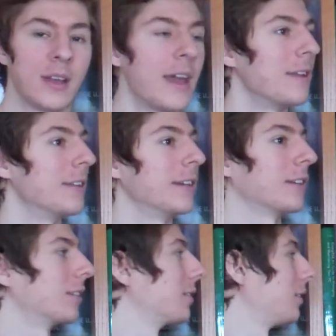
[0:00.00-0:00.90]

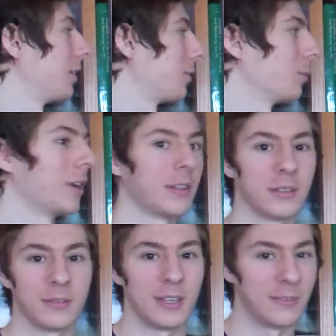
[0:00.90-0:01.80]
ending like the way
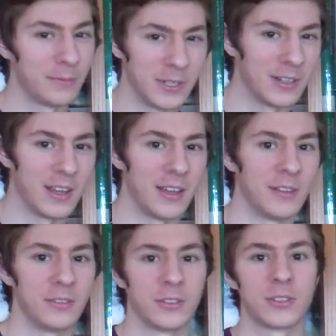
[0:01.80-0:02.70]
that Infinite
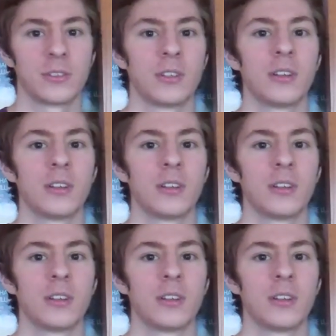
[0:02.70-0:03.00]
ends,